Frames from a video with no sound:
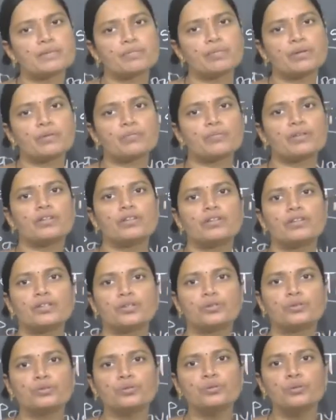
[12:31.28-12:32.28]
permanent
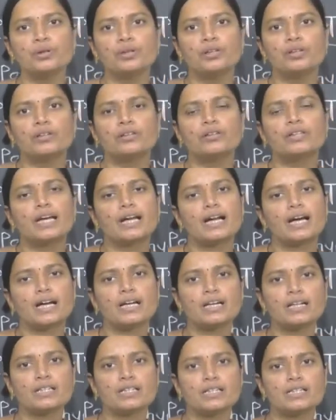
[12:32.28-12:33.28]
tissue, there
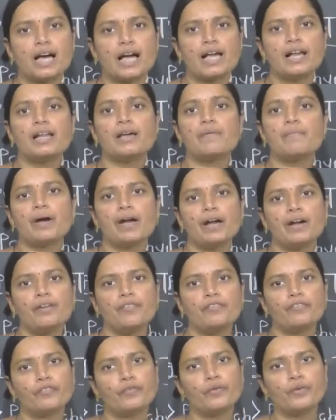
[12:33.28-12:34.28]
are xylem
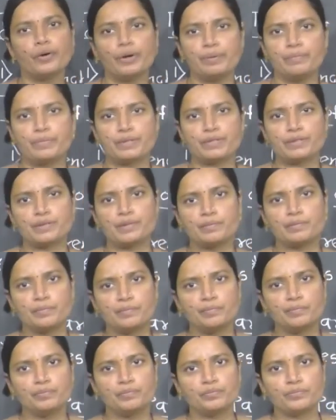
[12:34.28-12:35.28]
and phloems.
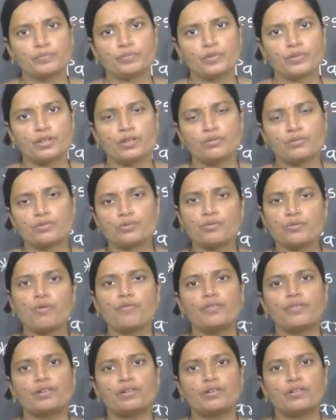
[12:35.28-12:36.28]
Now
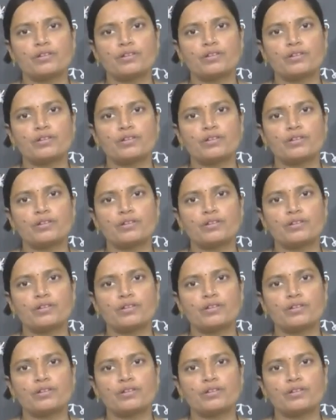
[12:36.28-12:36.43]
stop here.